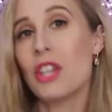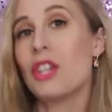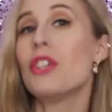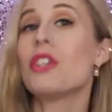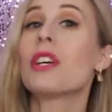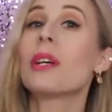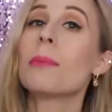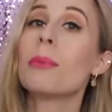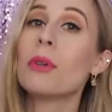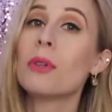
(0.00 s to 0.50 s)

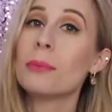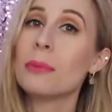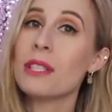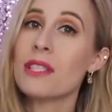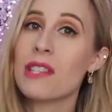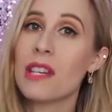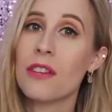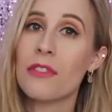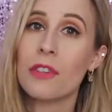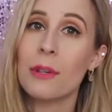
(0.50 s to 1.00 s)
You can pull
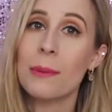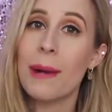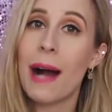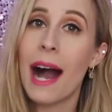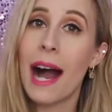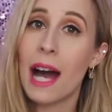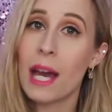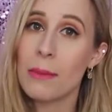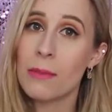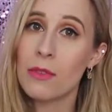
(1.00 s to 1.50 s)
music from
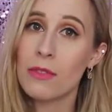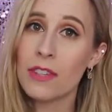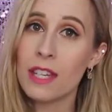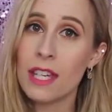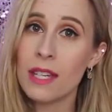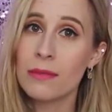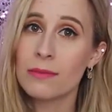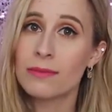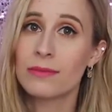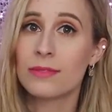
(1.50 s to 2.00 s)

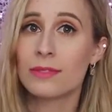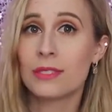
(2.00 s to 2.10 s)
iMovie,